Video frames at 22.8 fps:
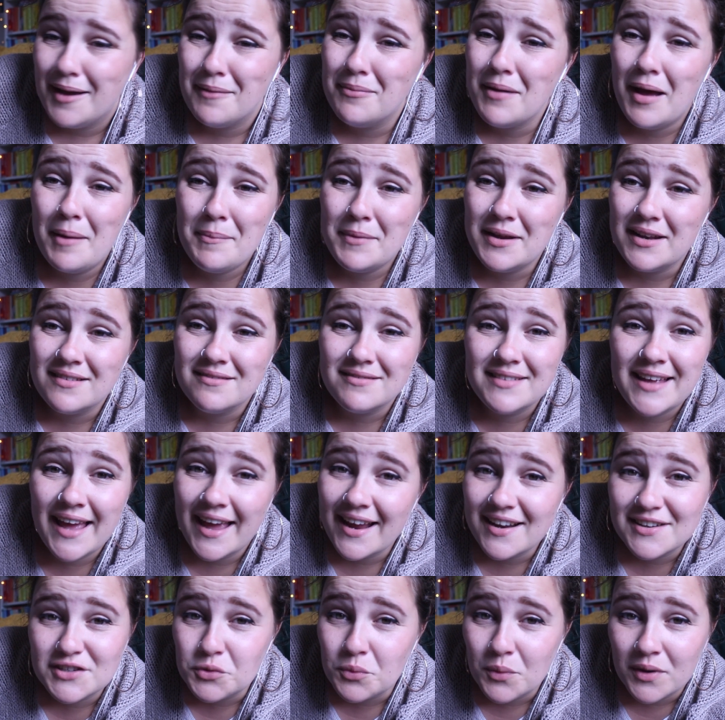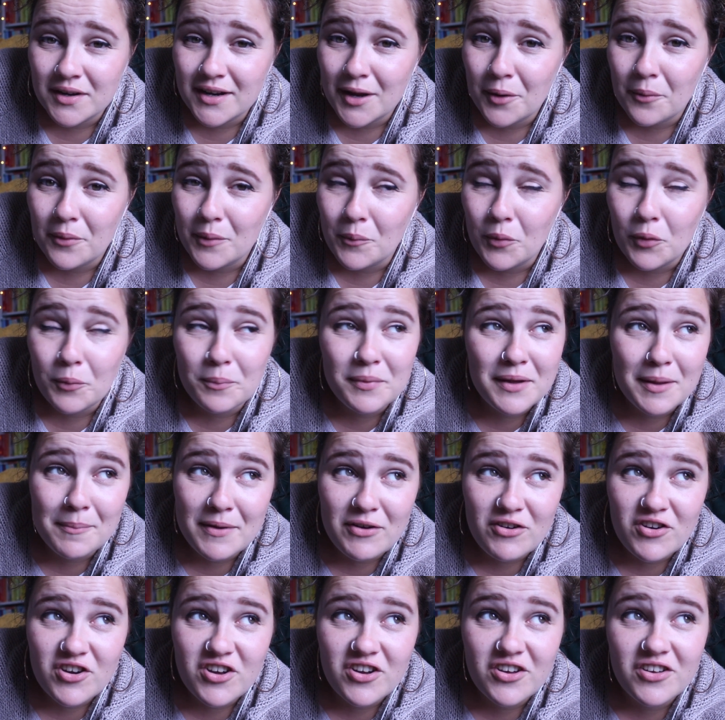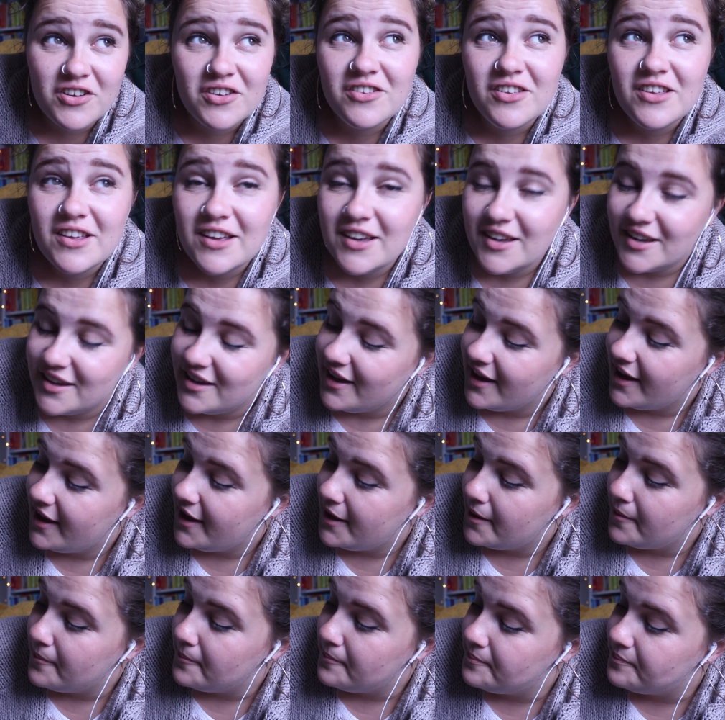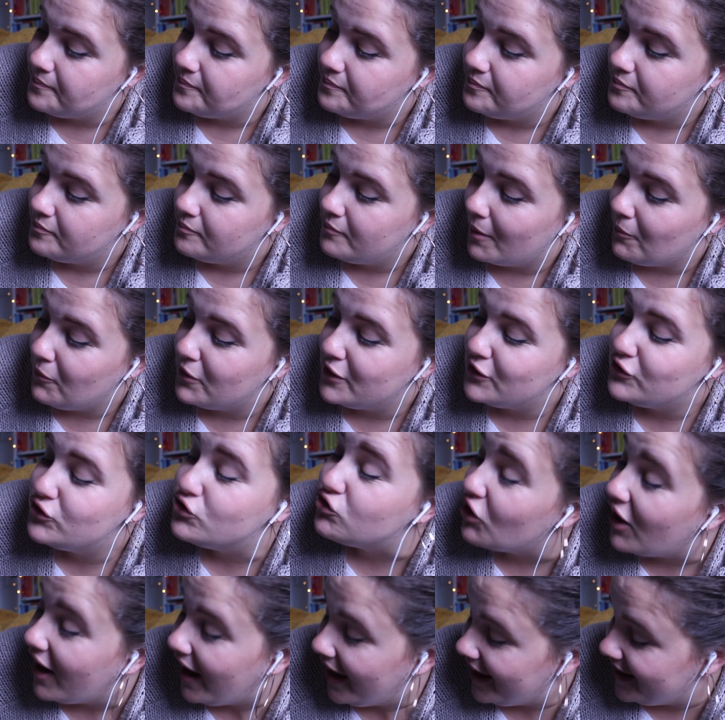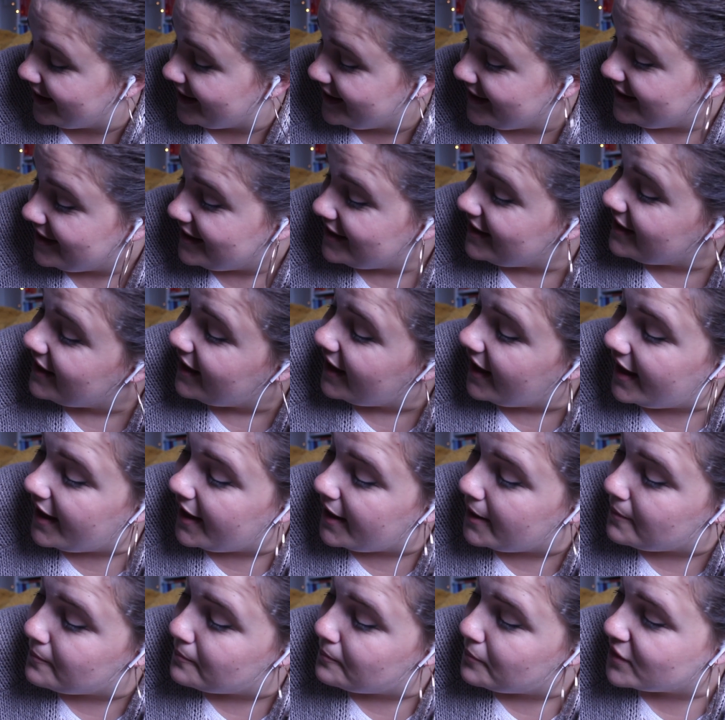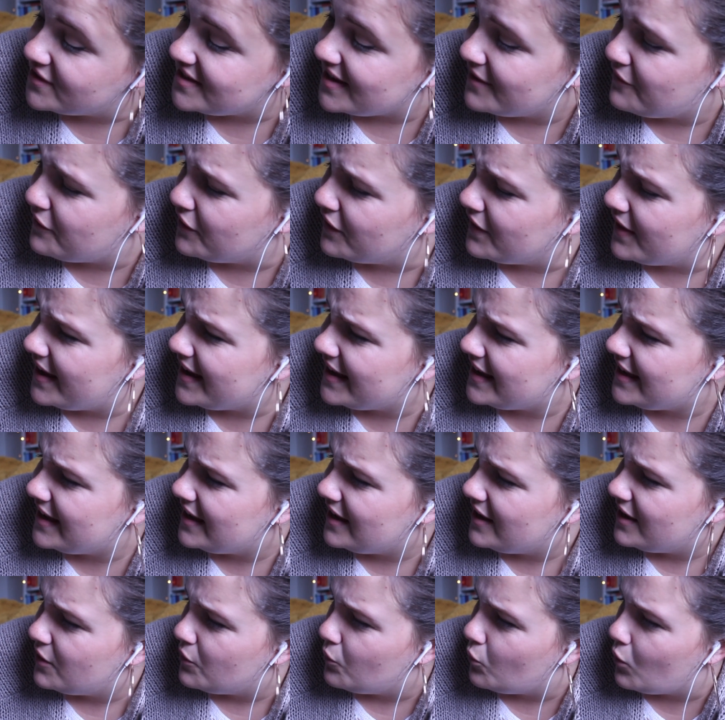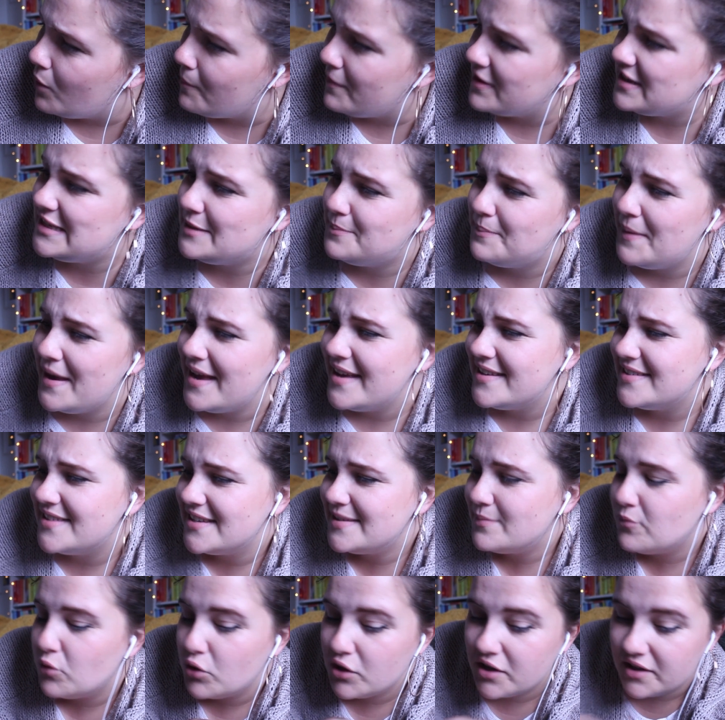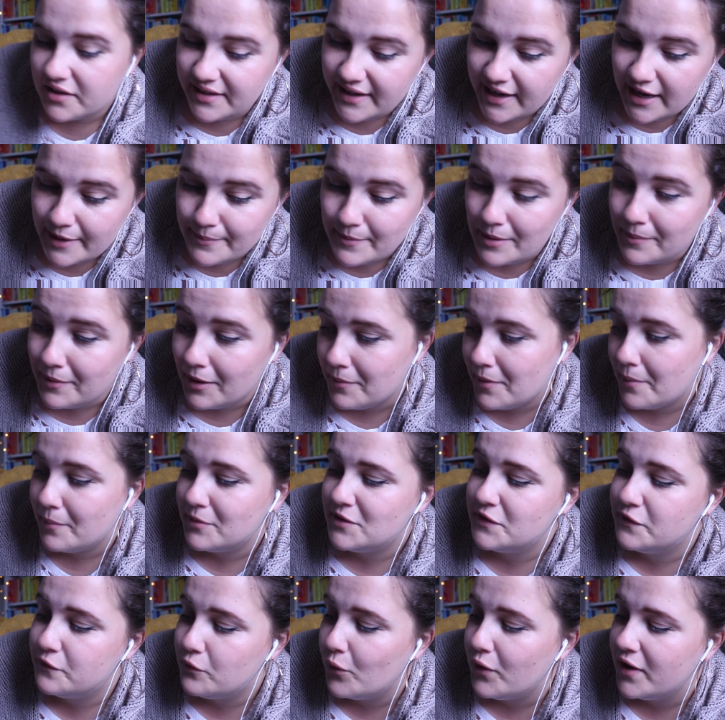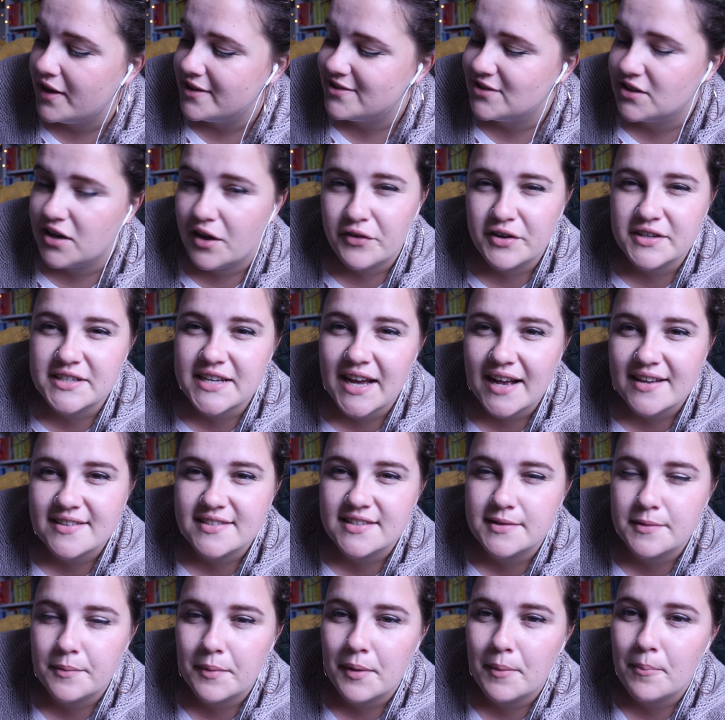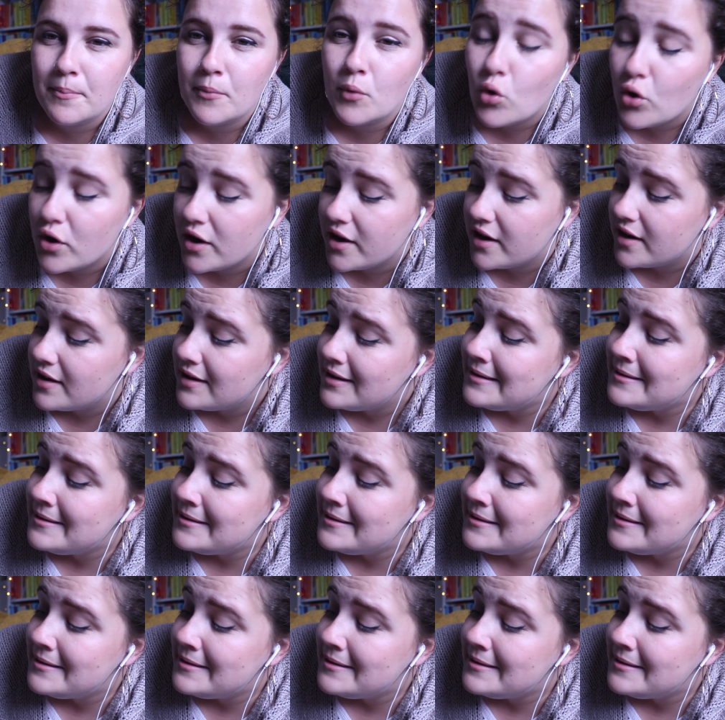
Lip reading: I mean, getting to 1 hour will be a miracle. But I'm going to try. Because I feel like when my space is more clear, maybe I'll be able to focus on other tasks a bit more.